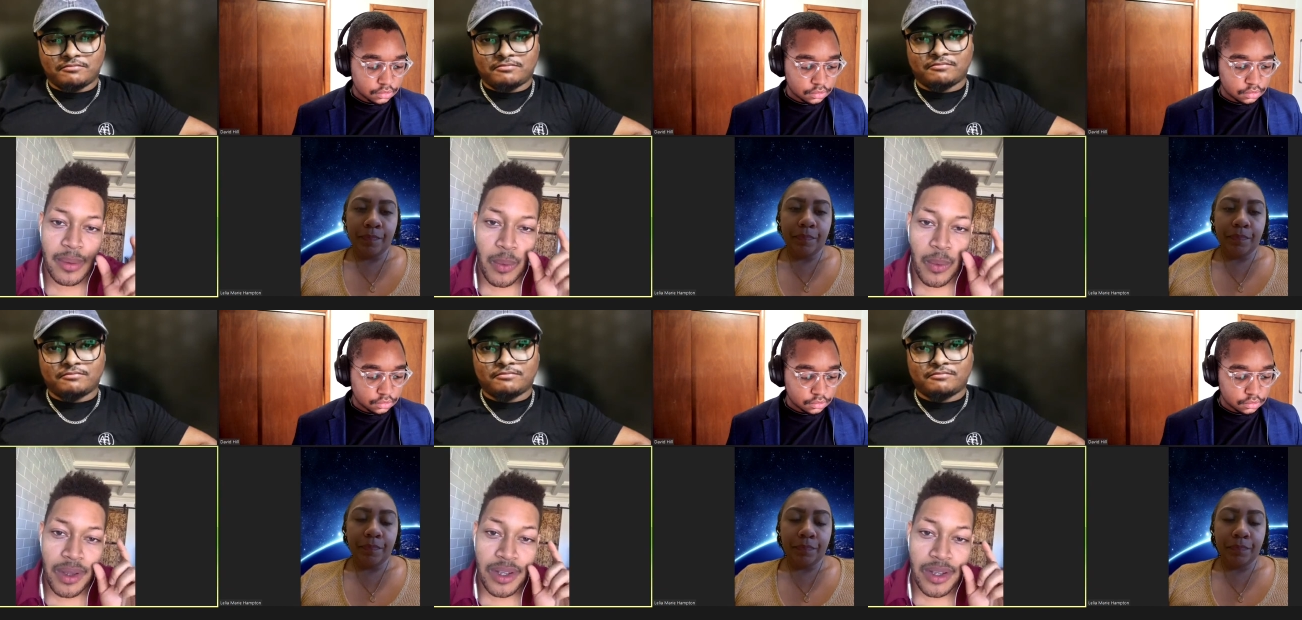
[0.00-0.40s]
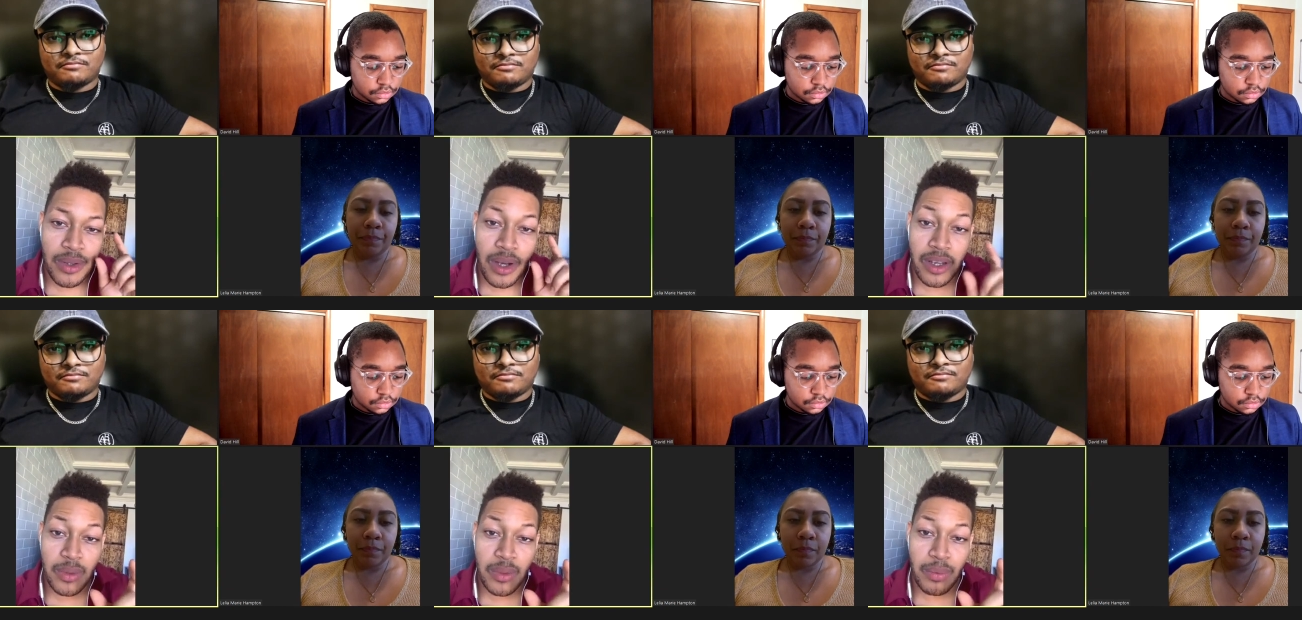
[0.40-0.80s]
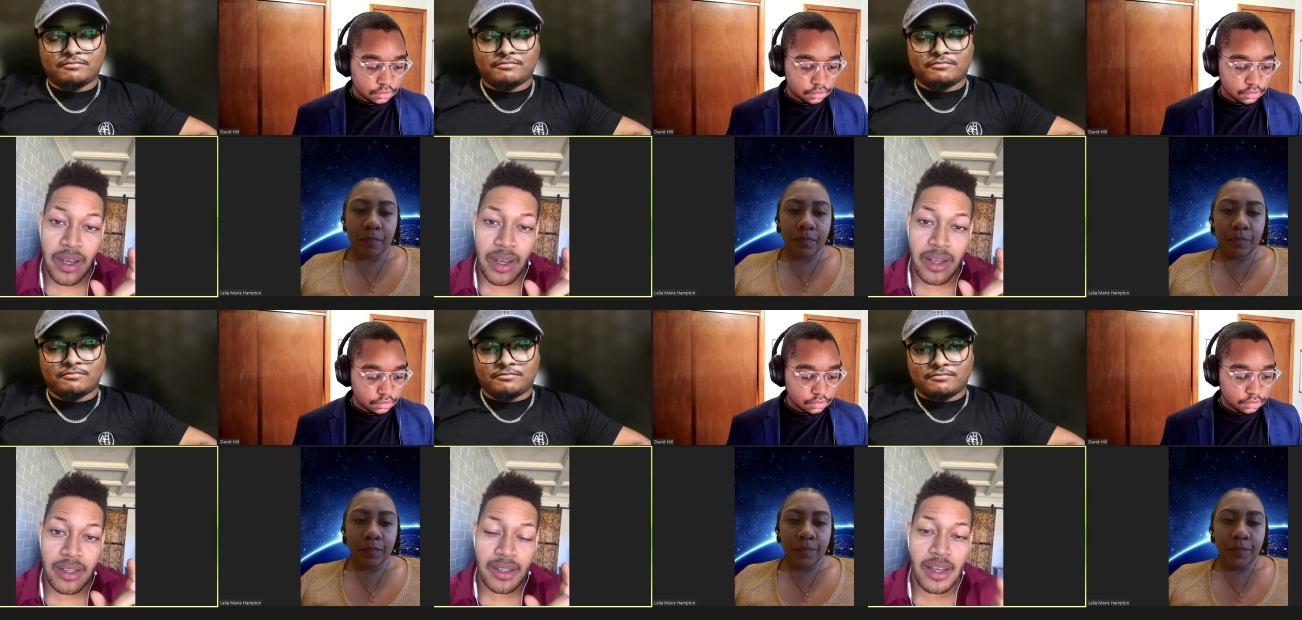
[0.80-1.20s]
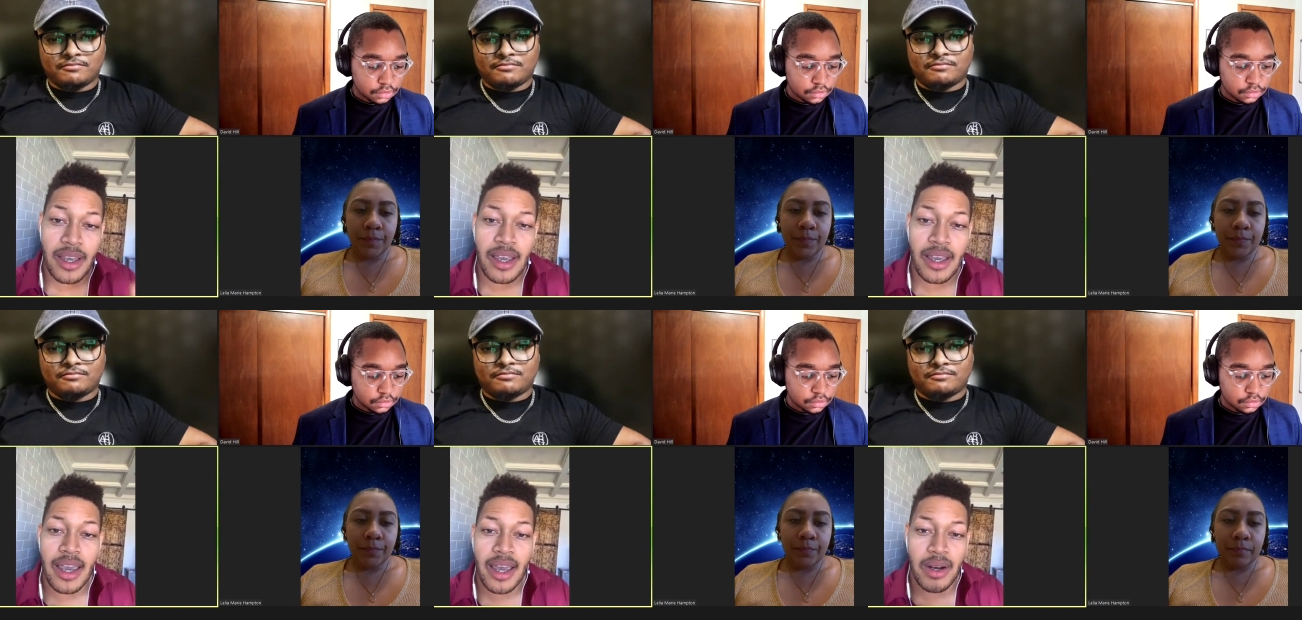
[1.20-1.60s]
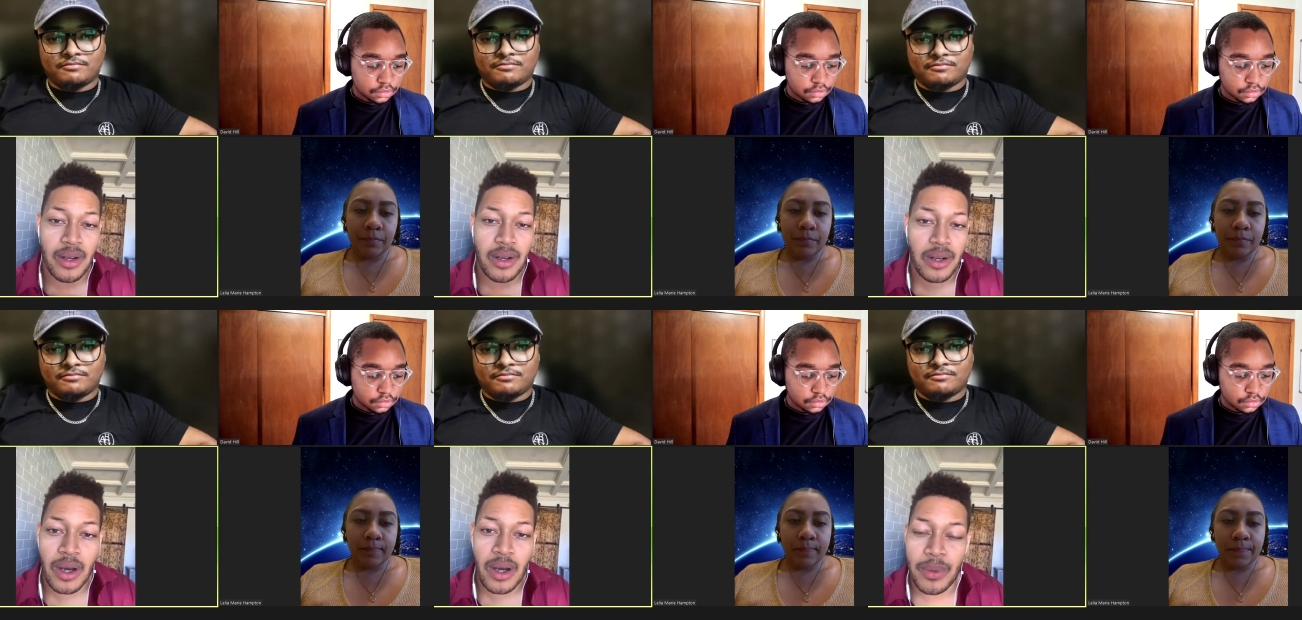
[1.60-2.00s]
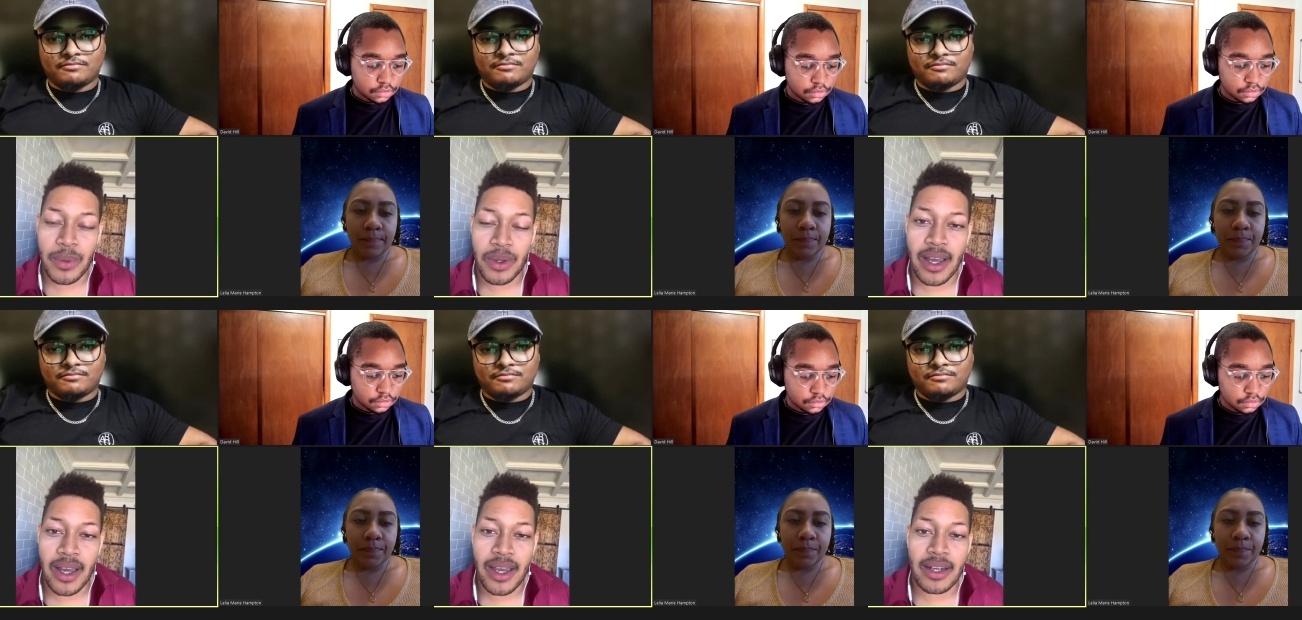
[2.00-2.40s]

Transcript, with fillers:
Speaker 1: what they're trying to express and it'll help you a lot.